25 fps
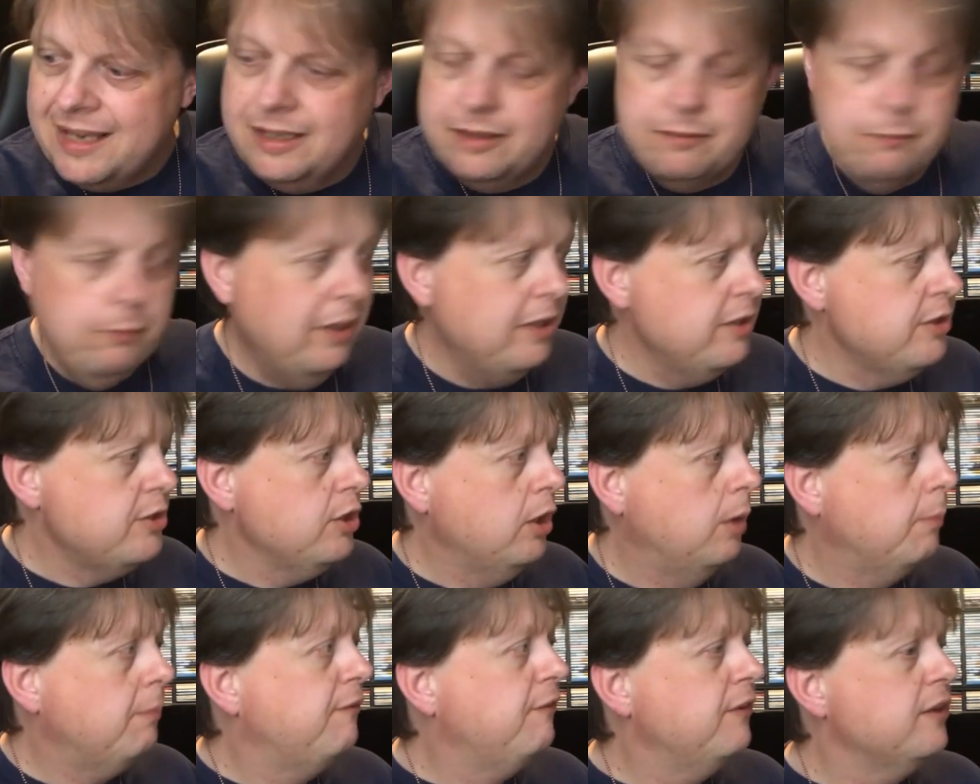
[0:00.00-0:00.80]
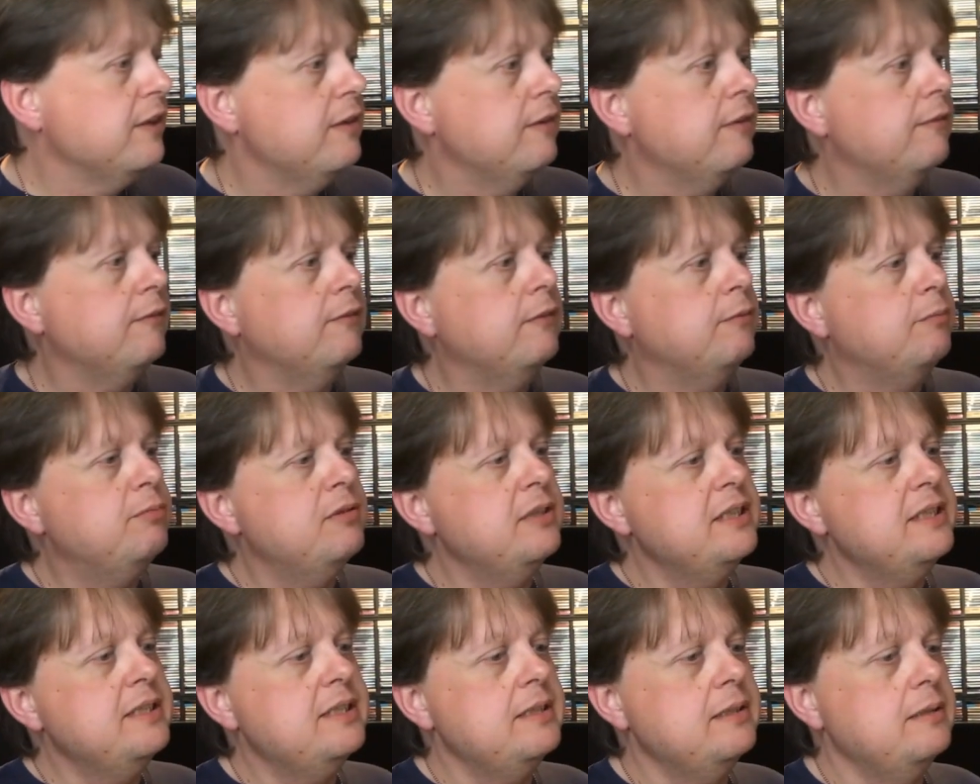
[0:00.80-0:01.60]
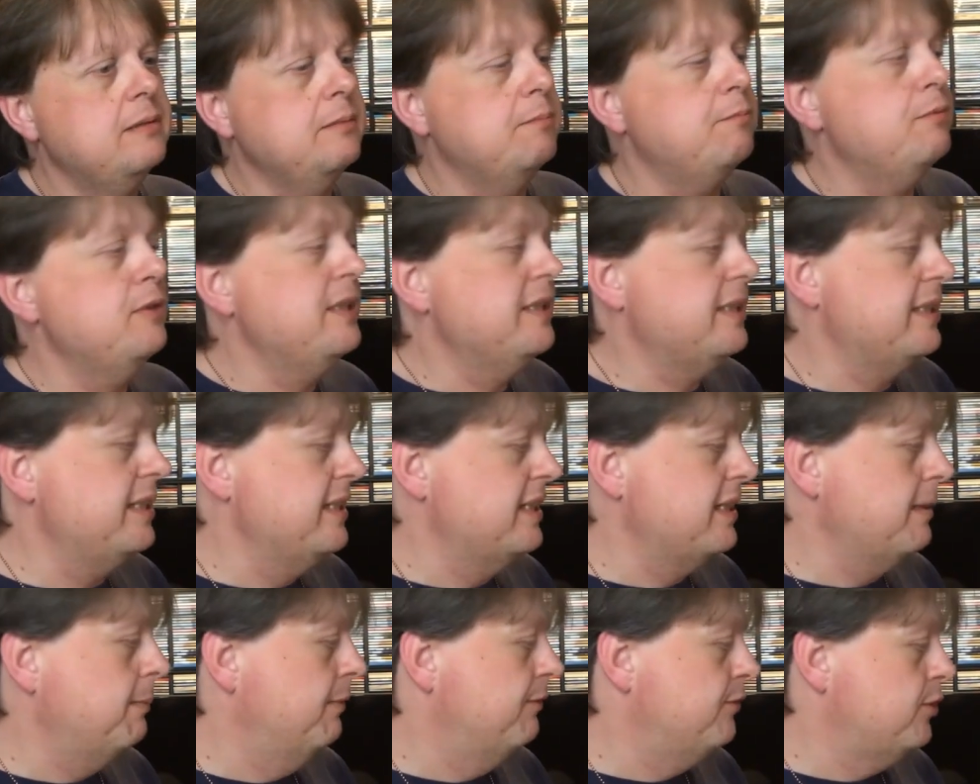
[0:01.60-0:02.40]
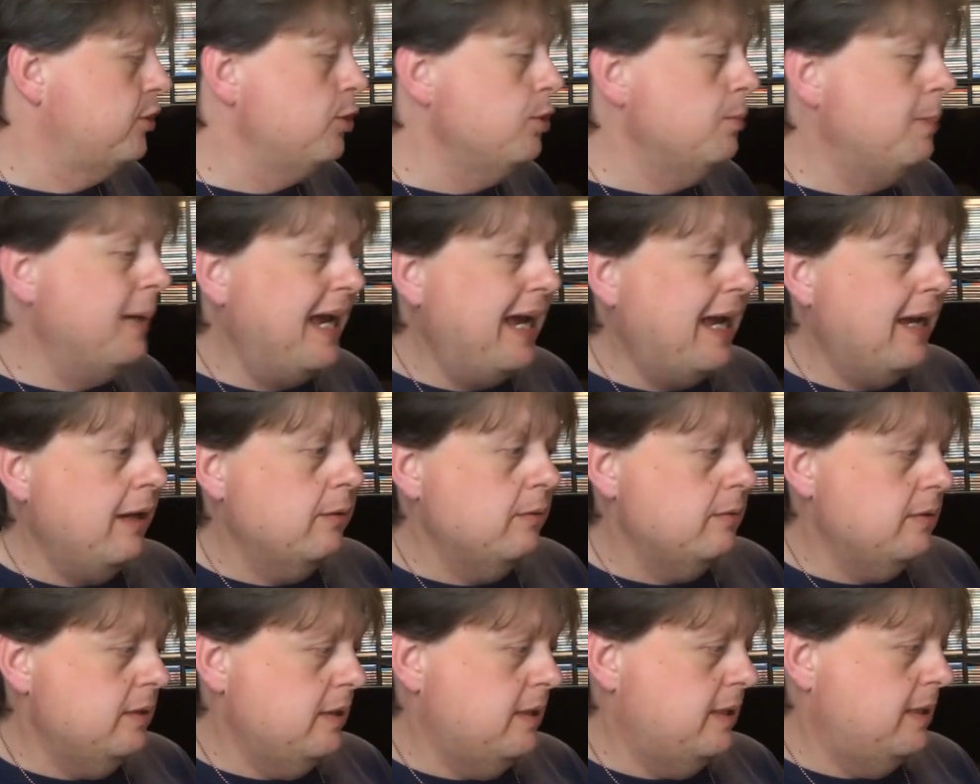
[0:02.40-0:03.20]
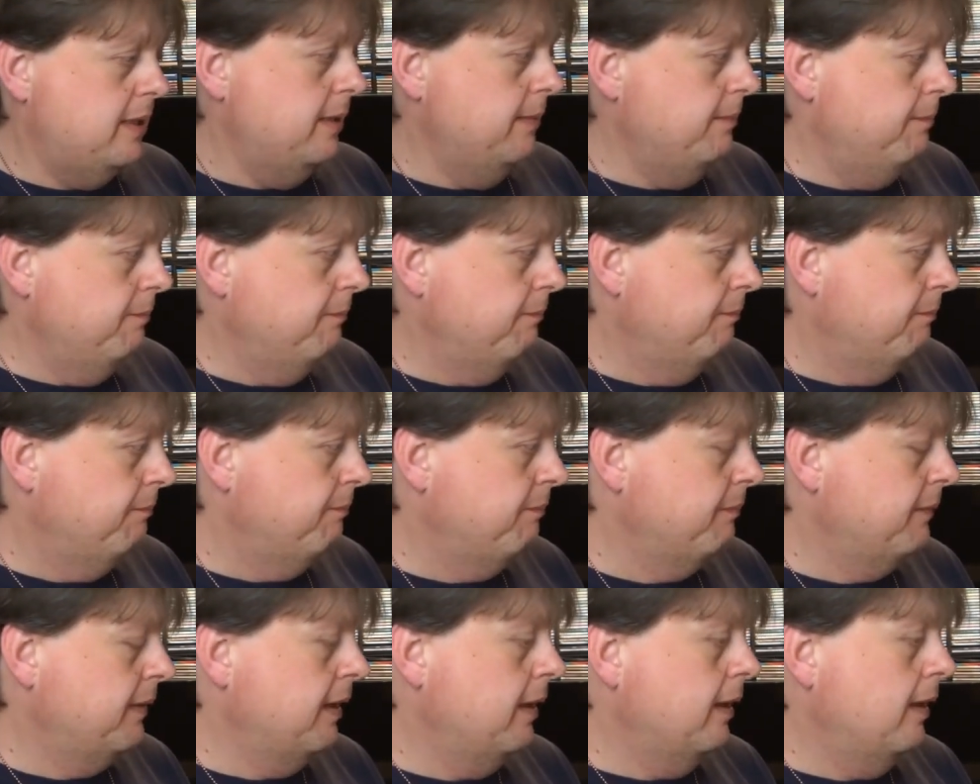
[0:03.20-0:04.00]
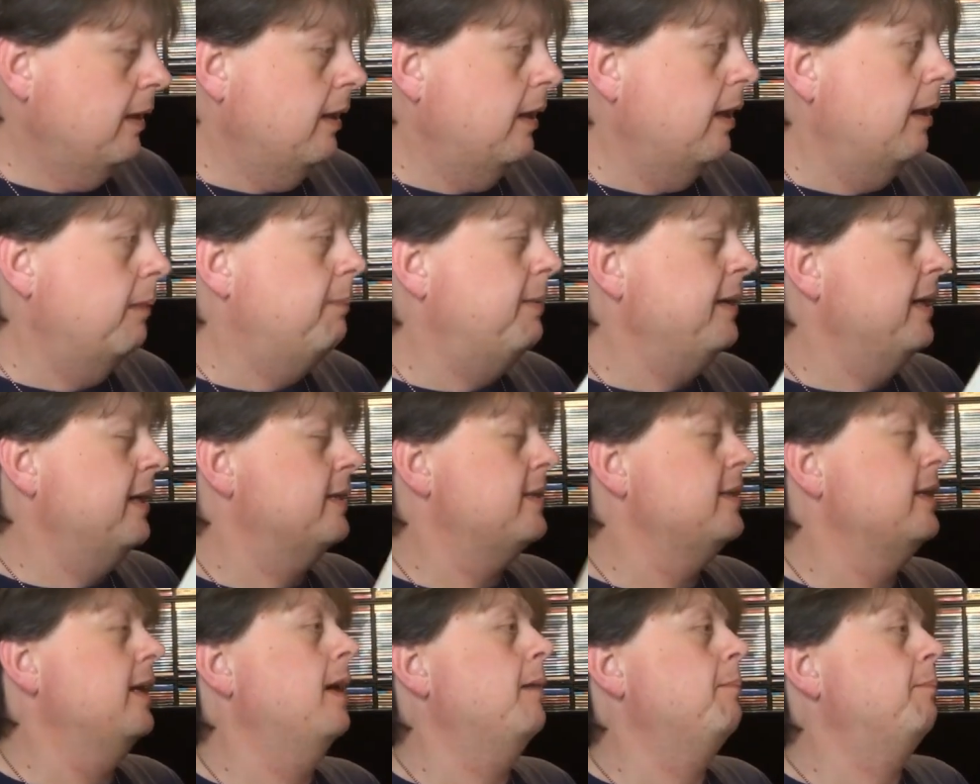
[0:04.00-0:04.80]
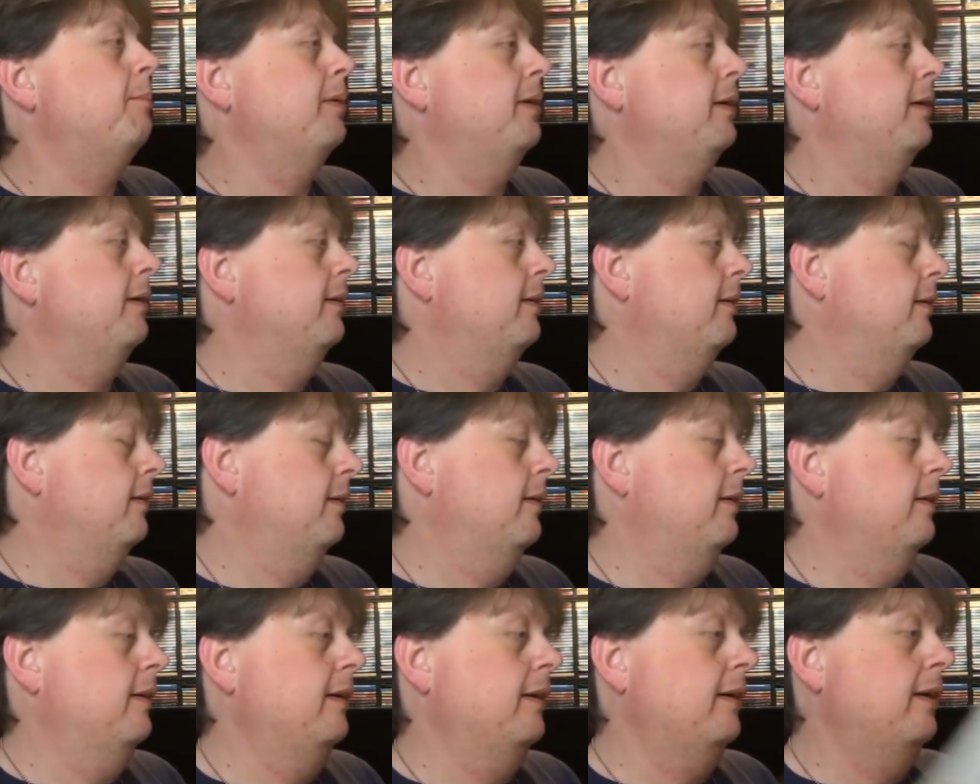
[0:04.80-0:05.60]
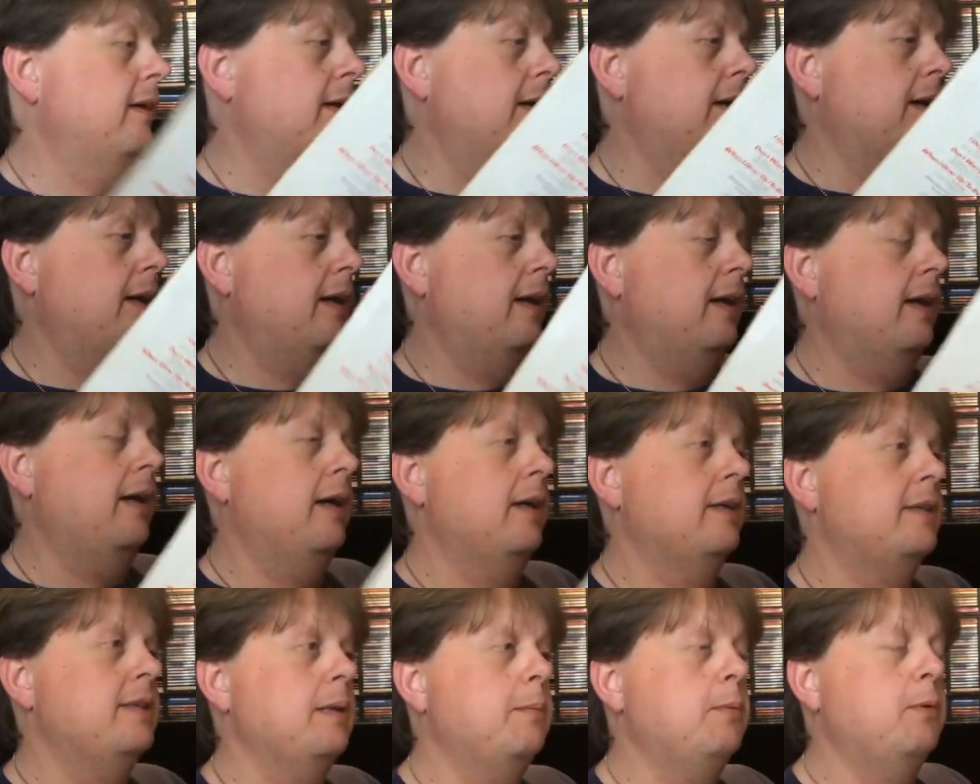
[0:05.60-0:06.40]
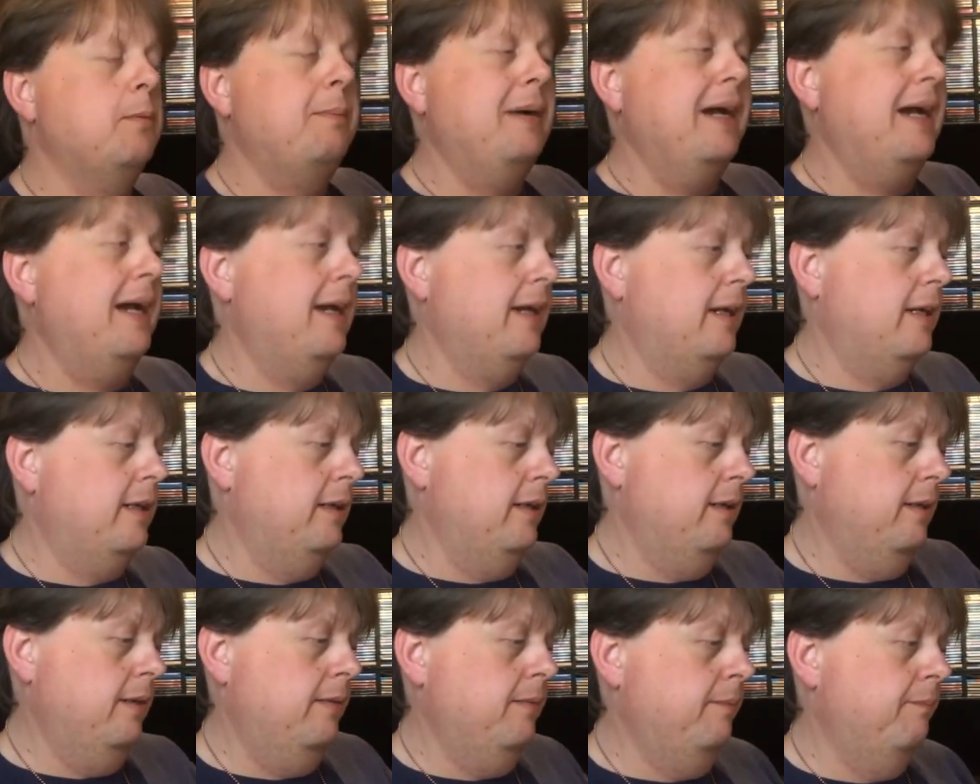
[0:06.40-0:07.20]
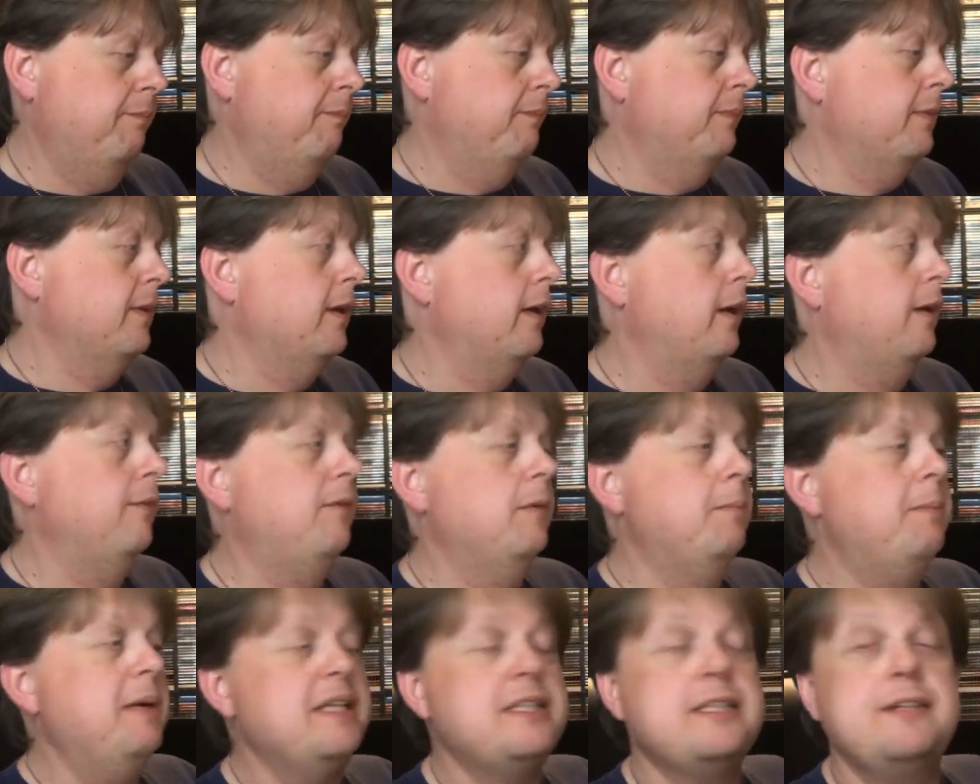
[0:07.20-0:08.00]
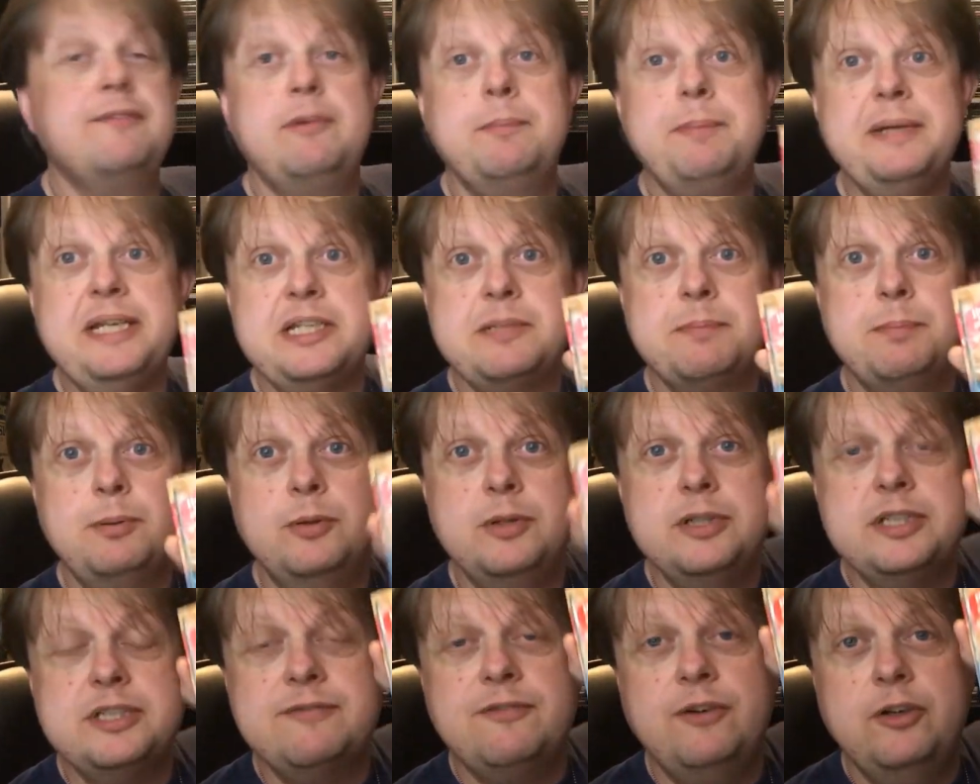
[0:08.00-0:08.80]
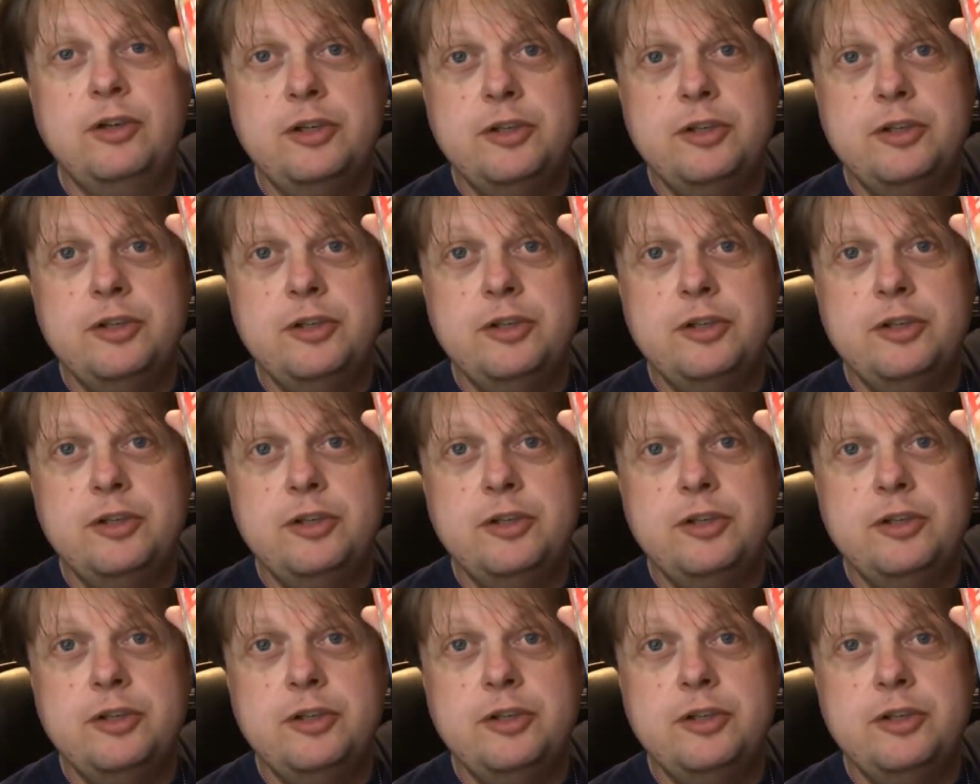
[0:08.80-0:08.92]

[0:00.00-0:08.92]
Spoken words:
In one shop for a princely sum of £2, I picked up a double pack of the Best of the Beach Boys